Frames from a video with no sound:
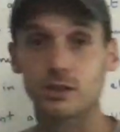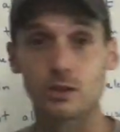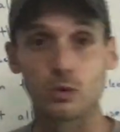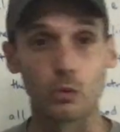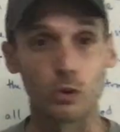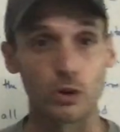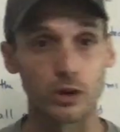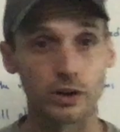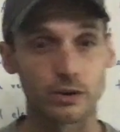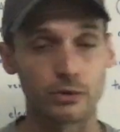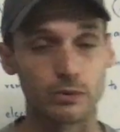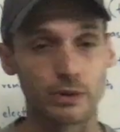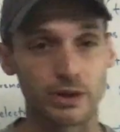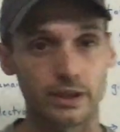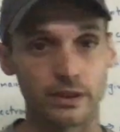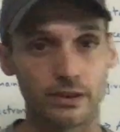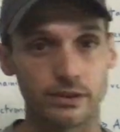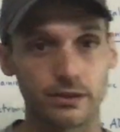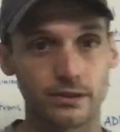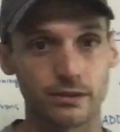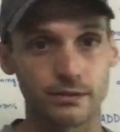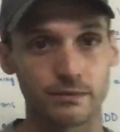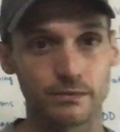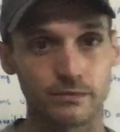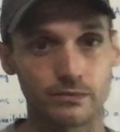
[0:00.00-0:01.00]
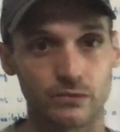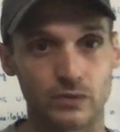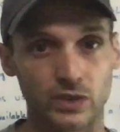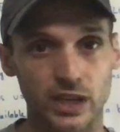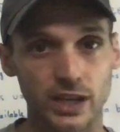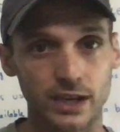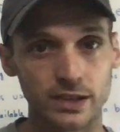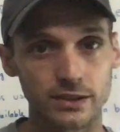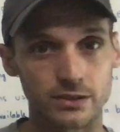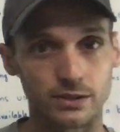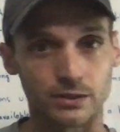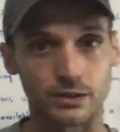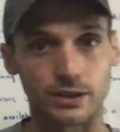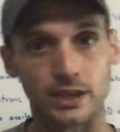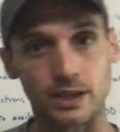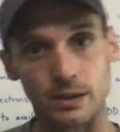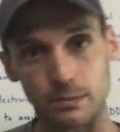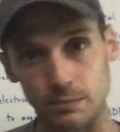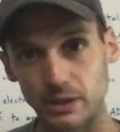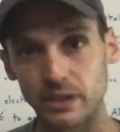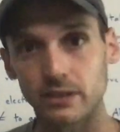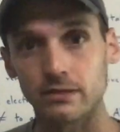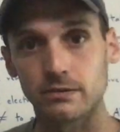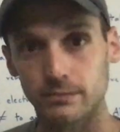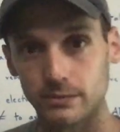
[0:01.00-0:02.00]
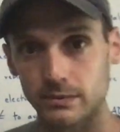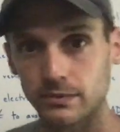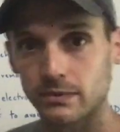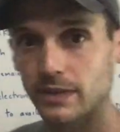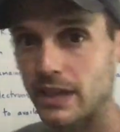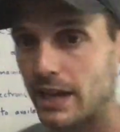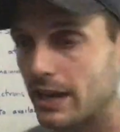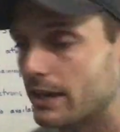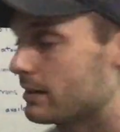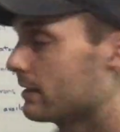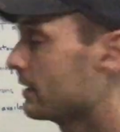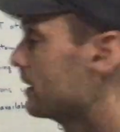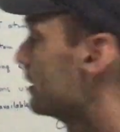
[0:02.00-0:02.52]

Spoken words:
to work with. Okay, so keep that